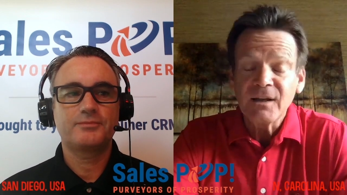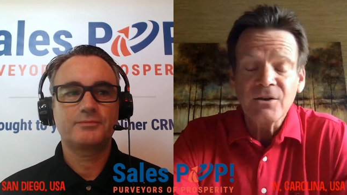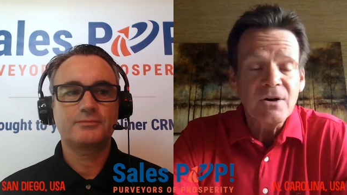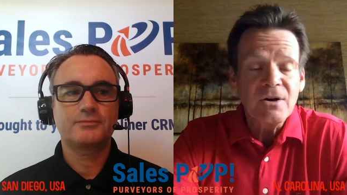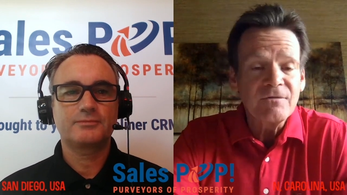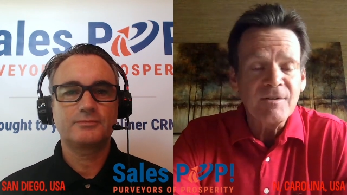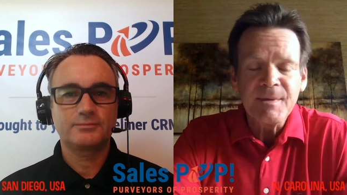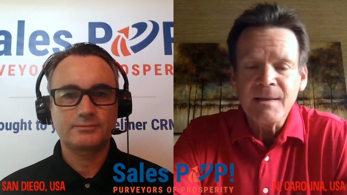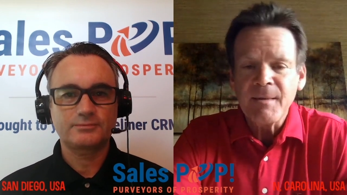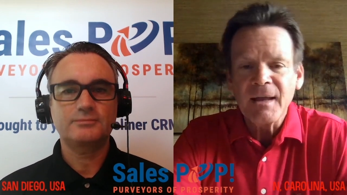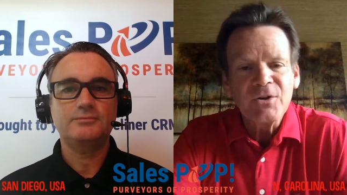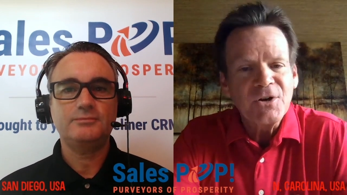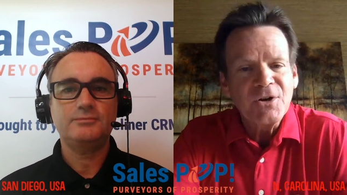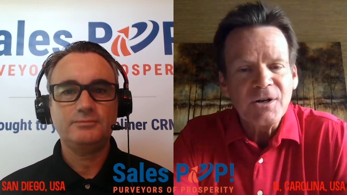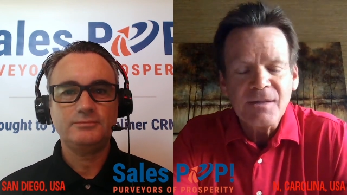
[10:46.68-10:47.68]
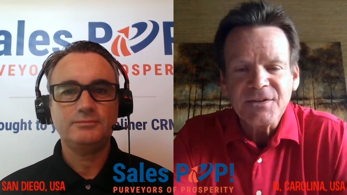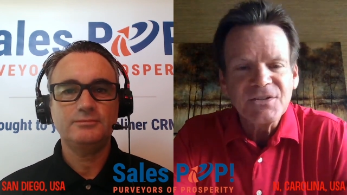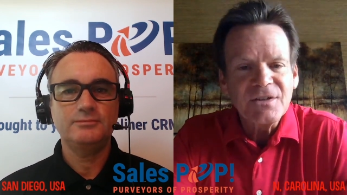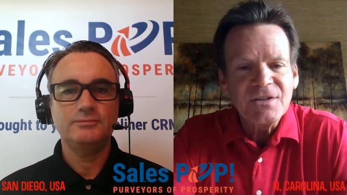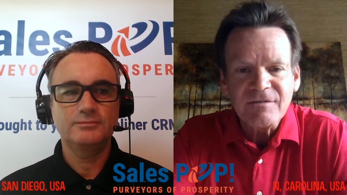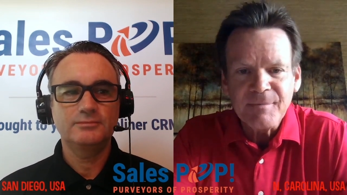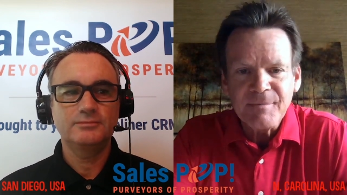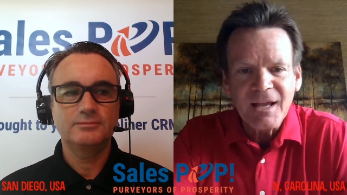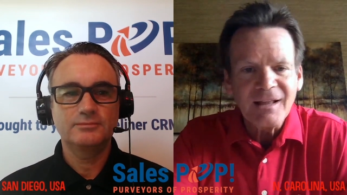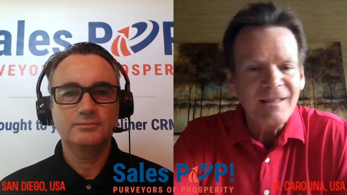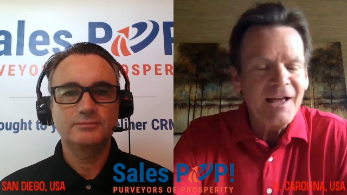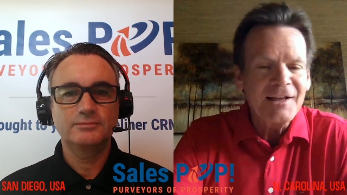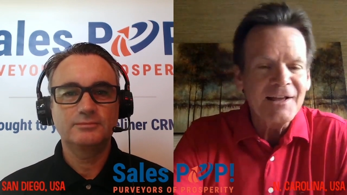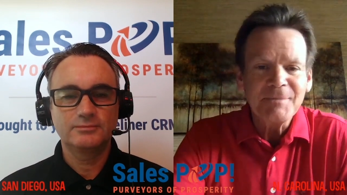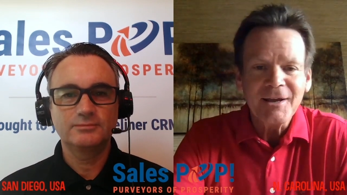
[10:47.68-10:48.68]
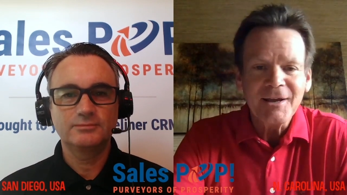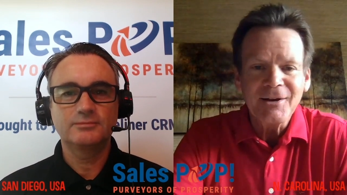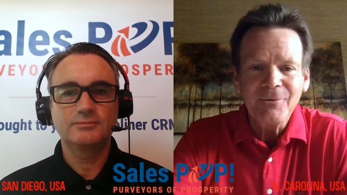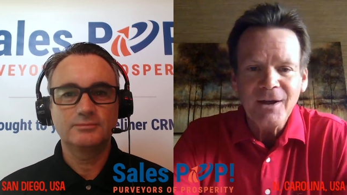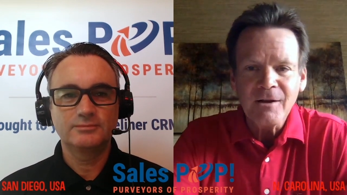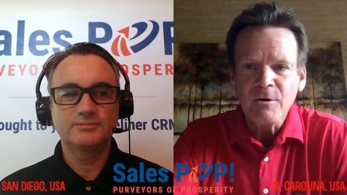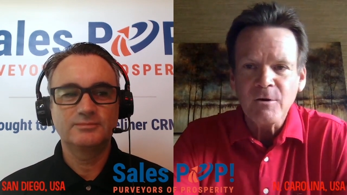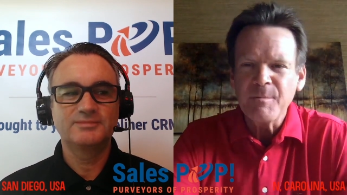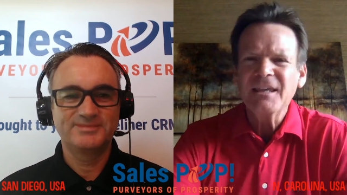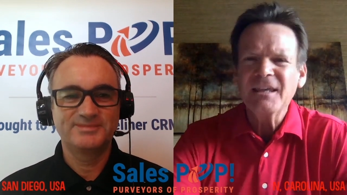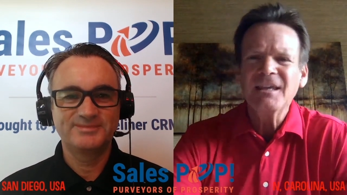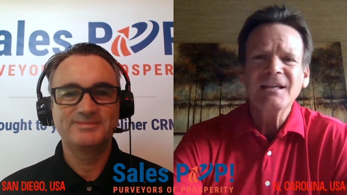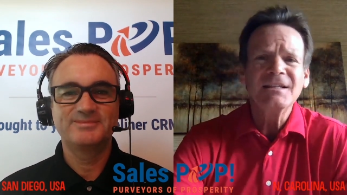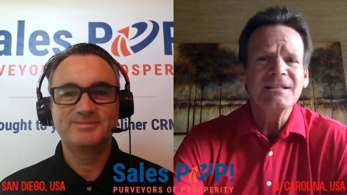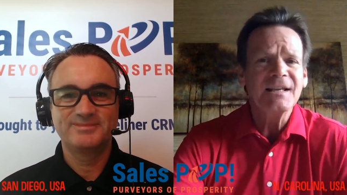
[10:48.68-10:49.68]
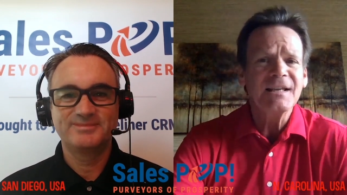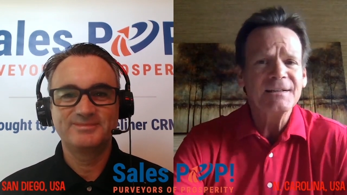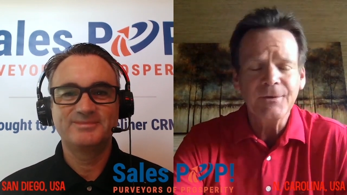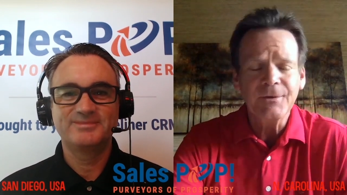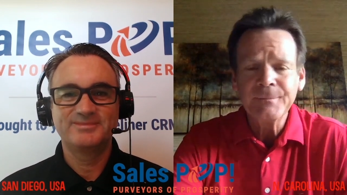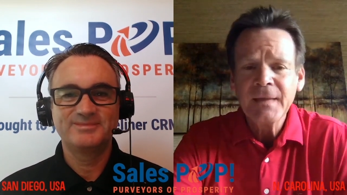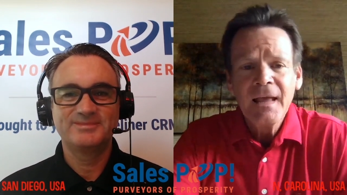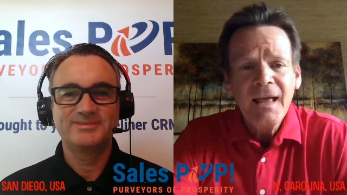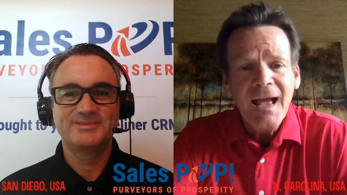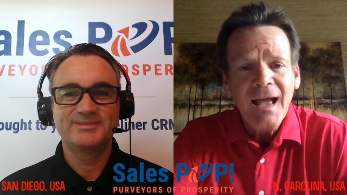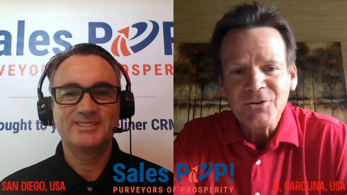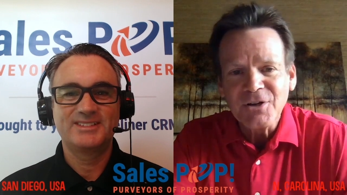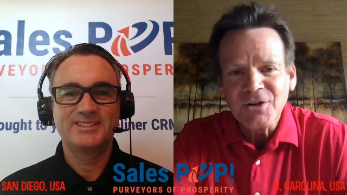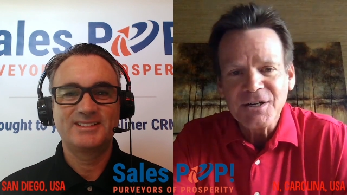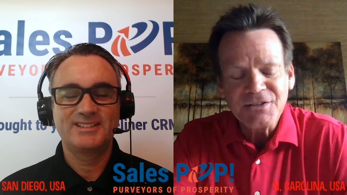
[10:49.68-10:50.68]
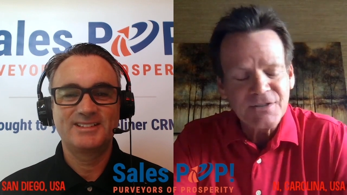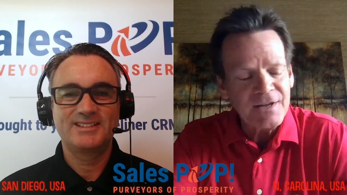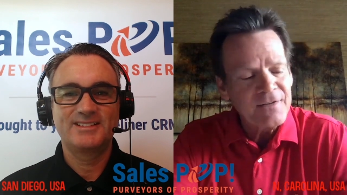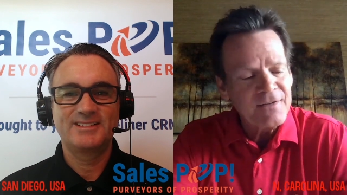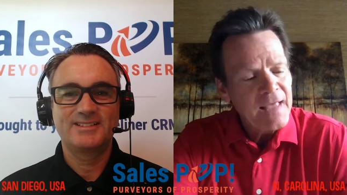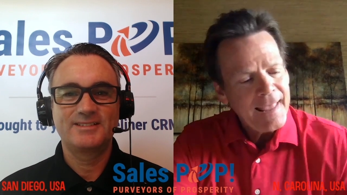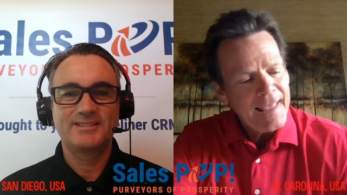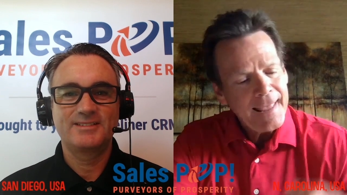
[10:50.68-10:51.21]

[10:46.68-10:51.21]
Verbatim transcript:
Speaker 1: I learn from him. I learn all this stuff from my clients, by the way, or my kids. I, you know, I learn this stuff.